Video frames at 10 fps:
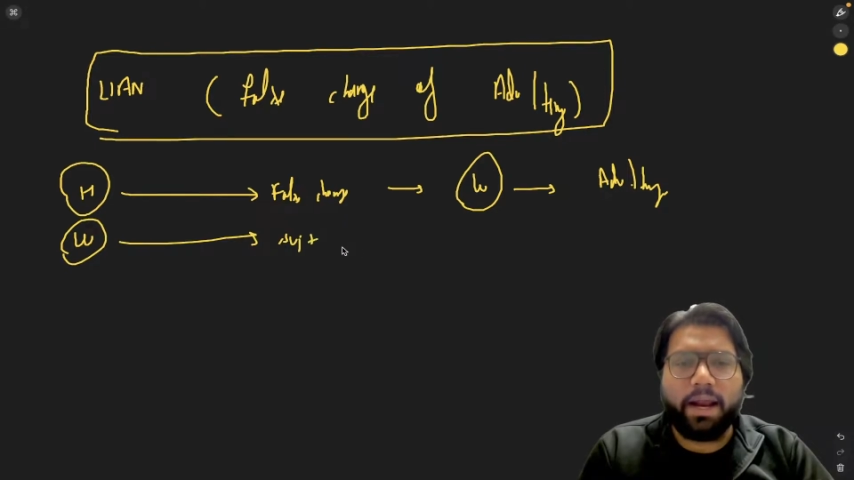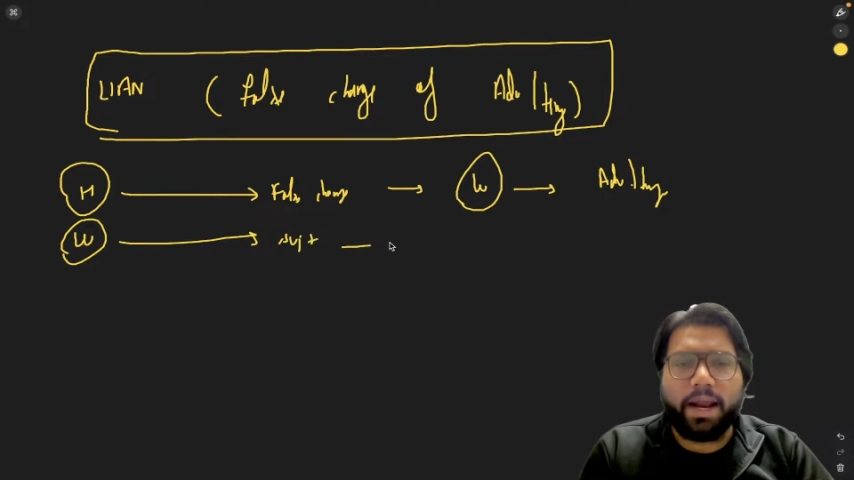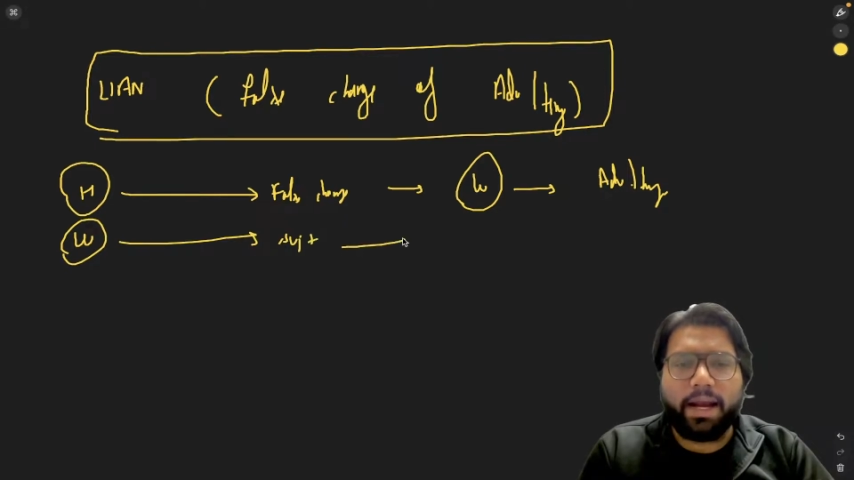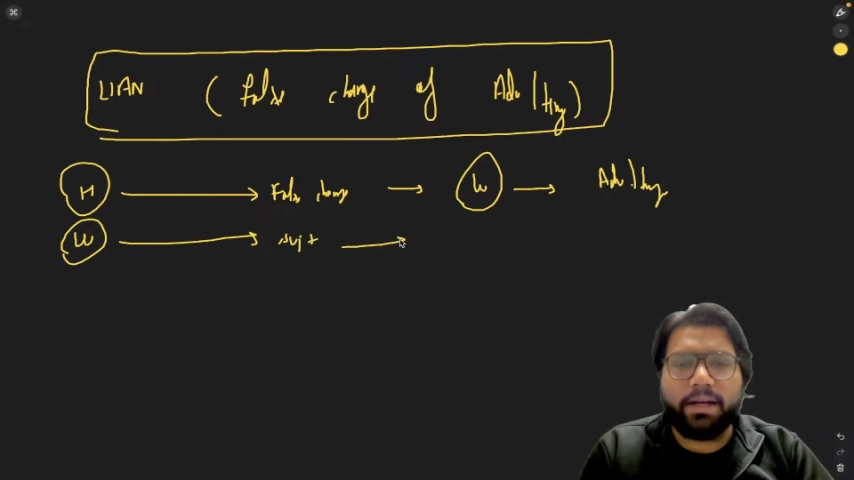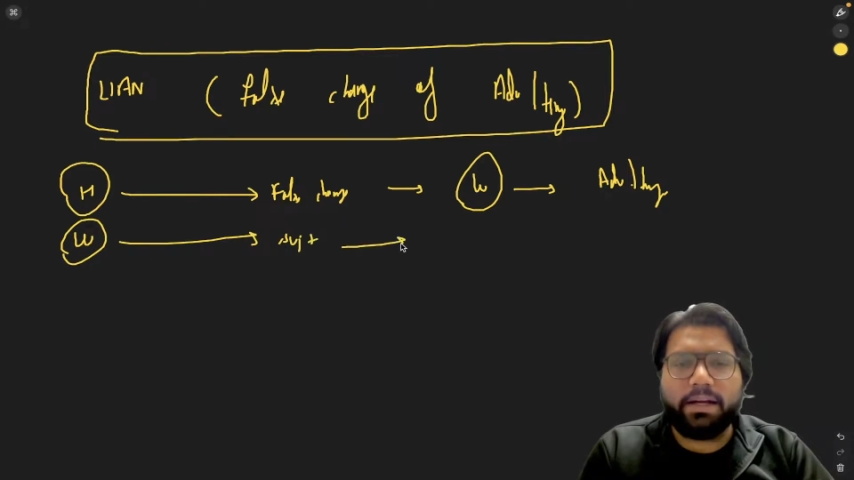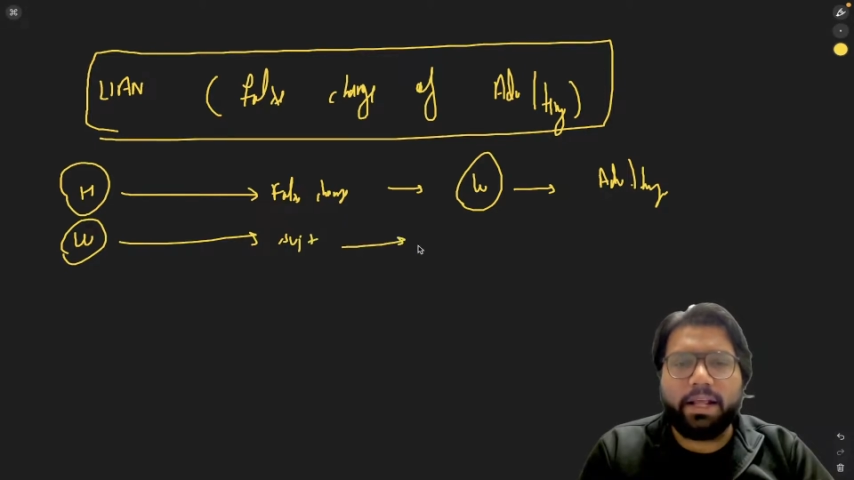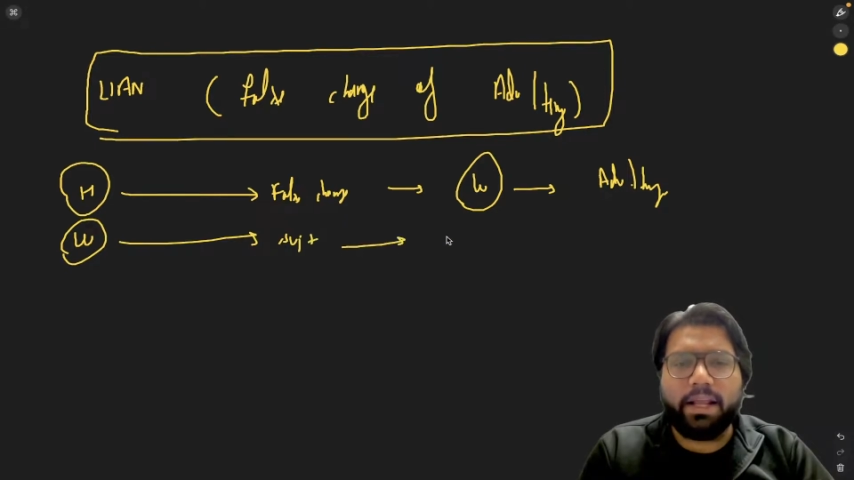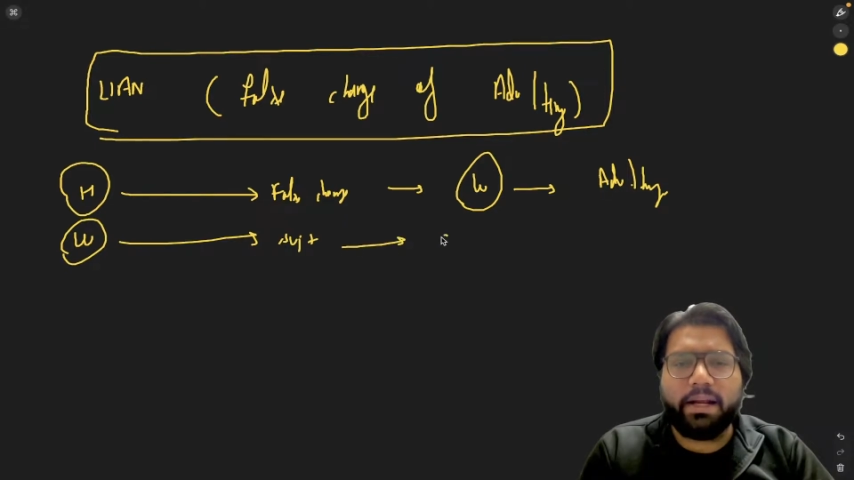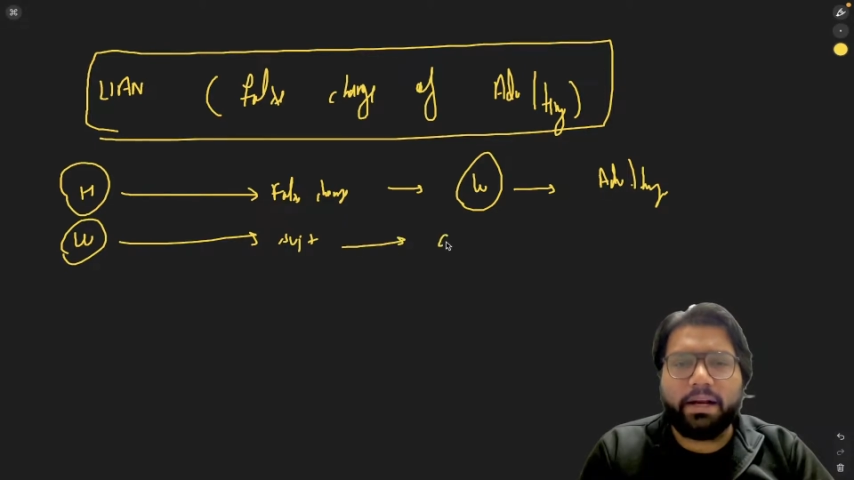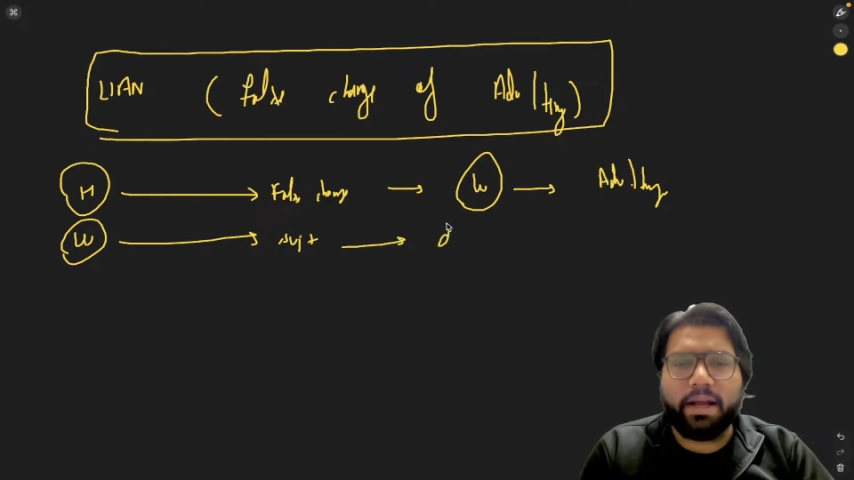and
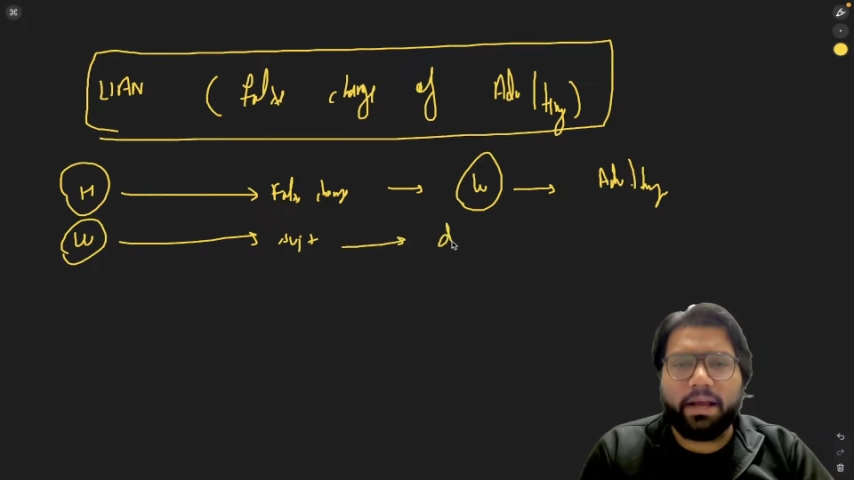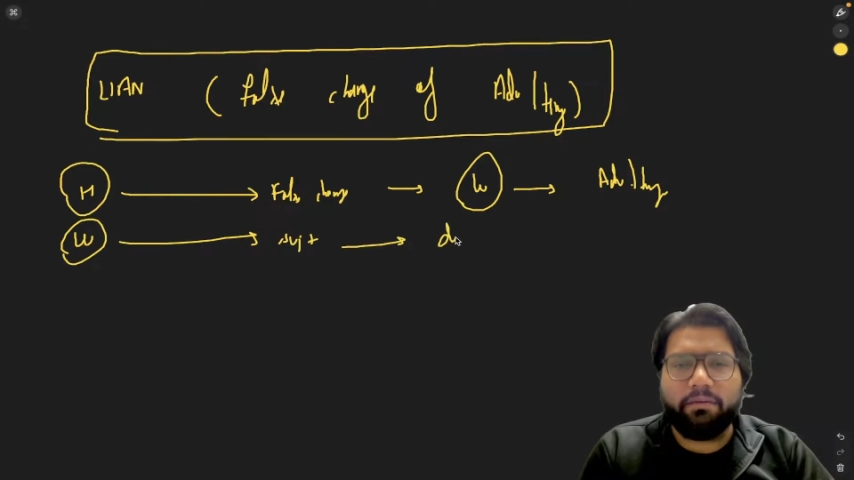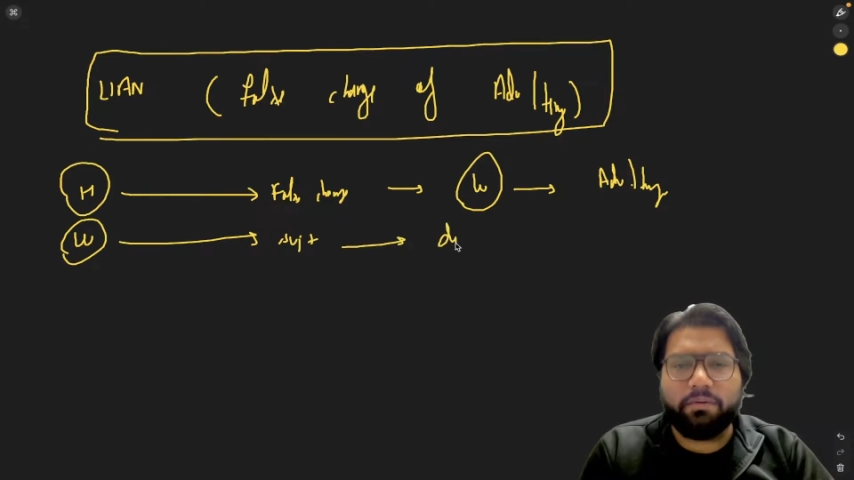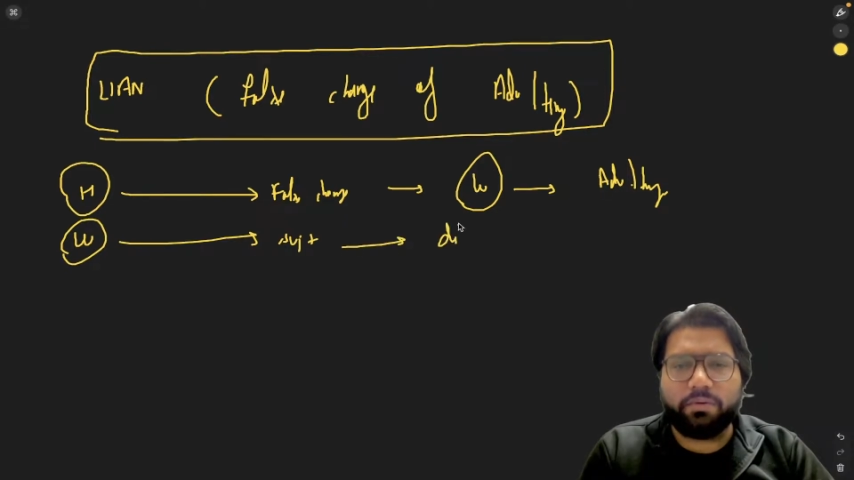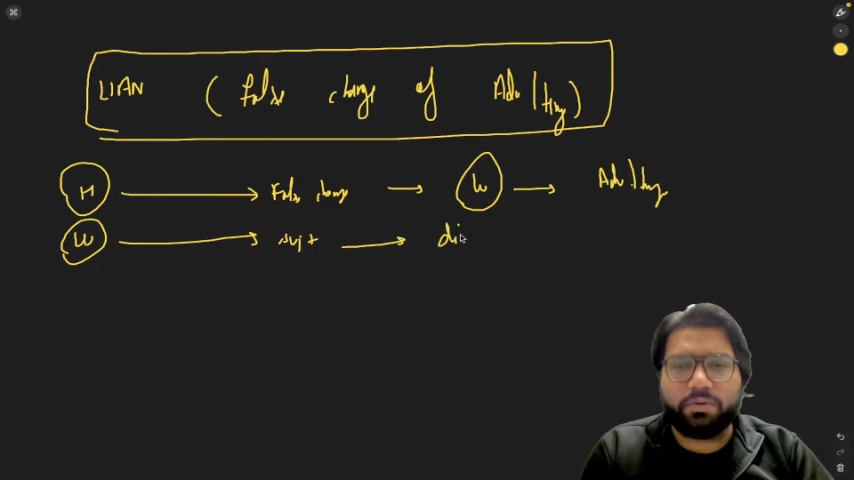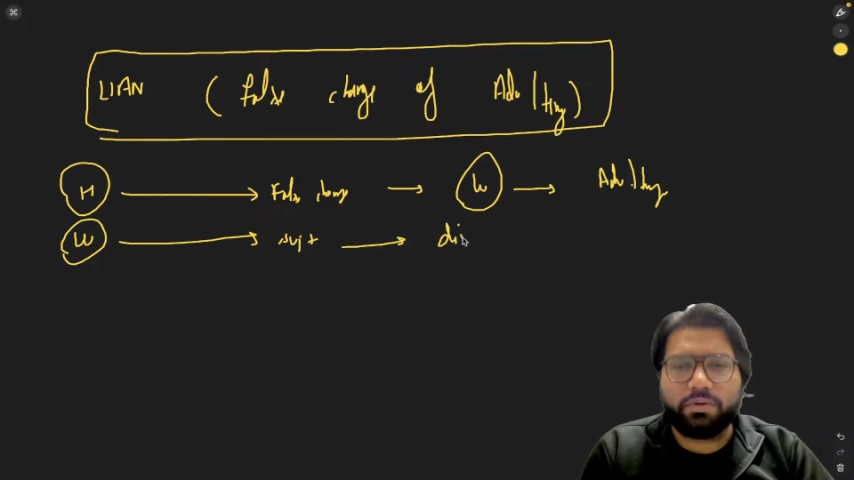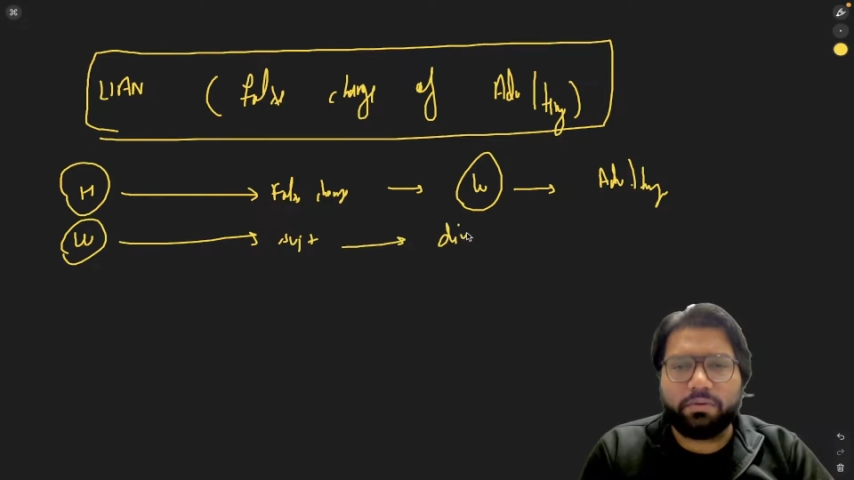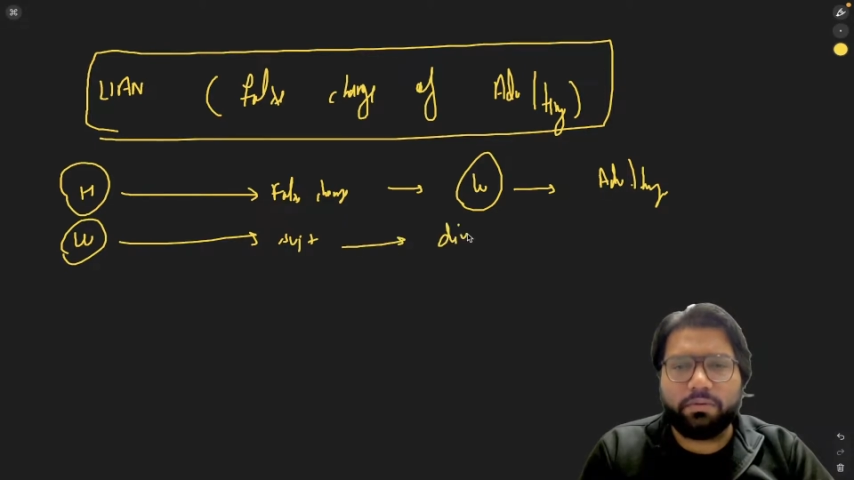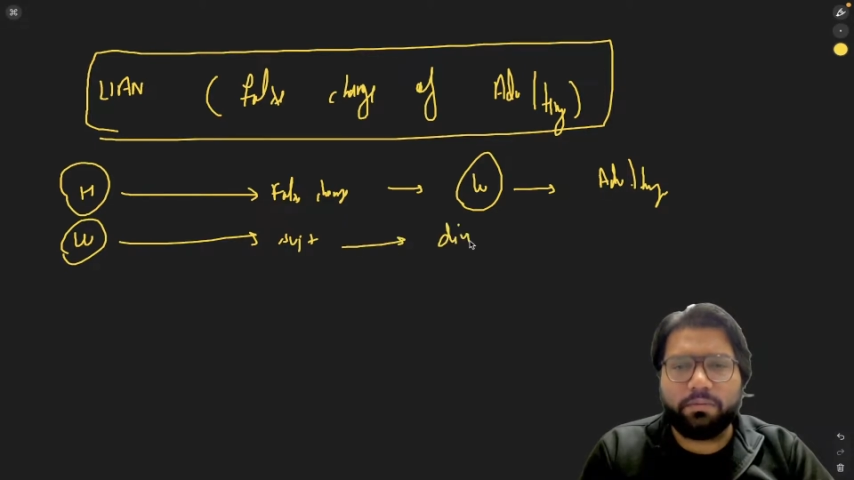take divorce.